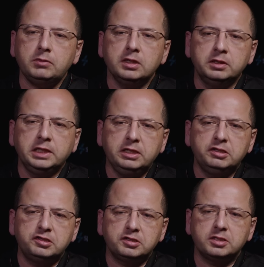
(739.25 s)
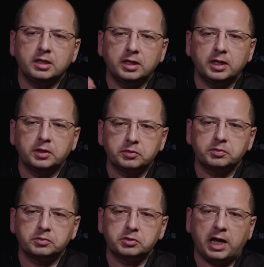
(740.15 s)
Needs hmm. uh,
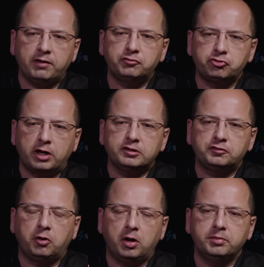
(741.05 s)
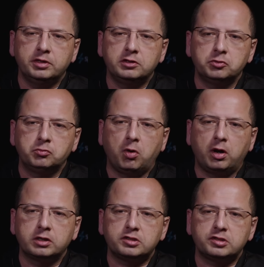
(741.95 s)
have transformed into
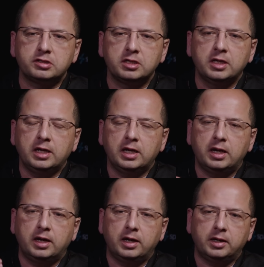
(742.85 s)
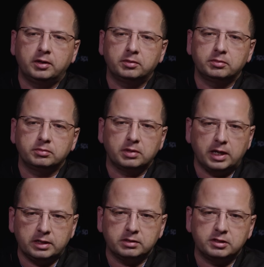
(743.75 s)
wants uh,
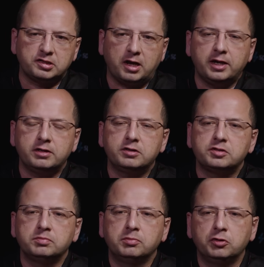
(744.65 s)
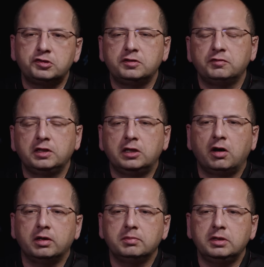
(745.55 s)
and desires. Most of the
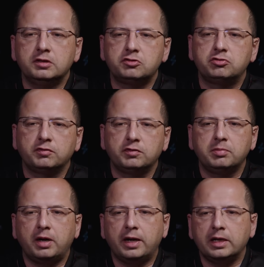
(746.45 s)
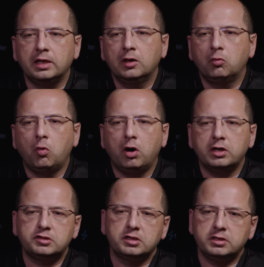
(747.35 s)
economy is driven by
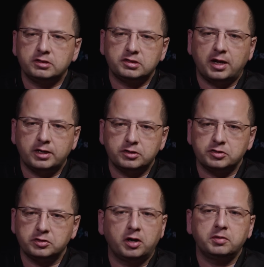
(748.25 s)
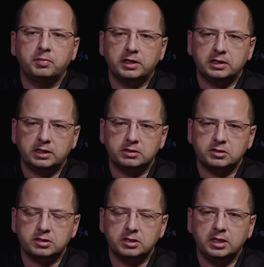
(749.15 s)
wants and desires, not by
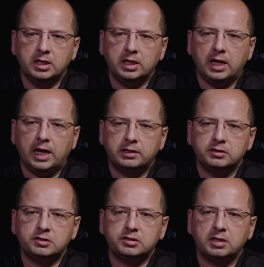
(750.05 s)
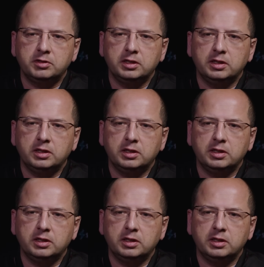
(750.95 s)
needs. And this is something